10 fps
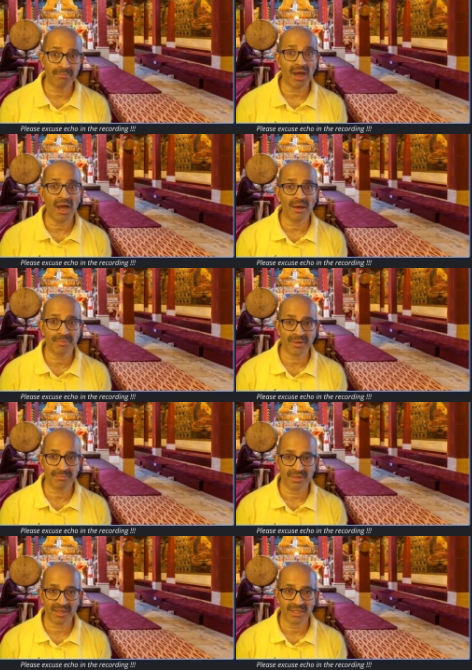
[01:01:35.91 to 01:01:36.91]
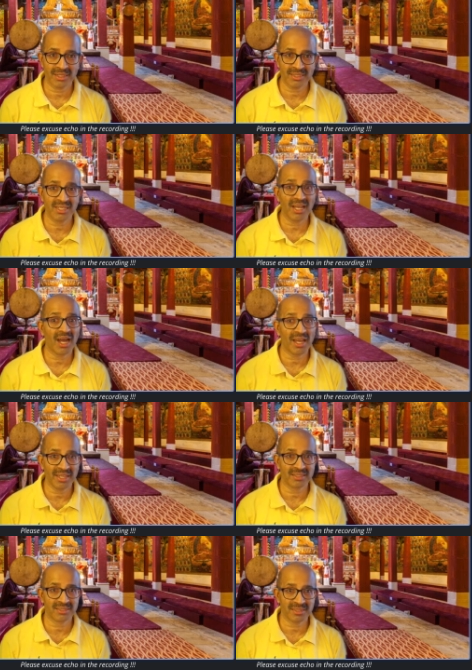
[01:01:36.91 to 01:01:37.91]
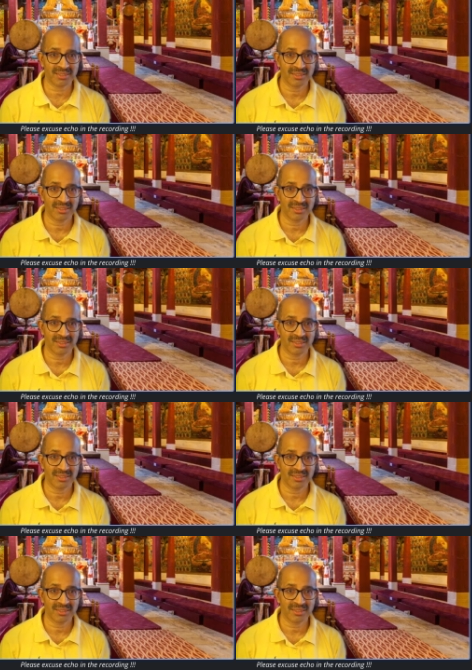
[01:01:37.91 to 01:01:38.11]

Mahabrahma is the highest.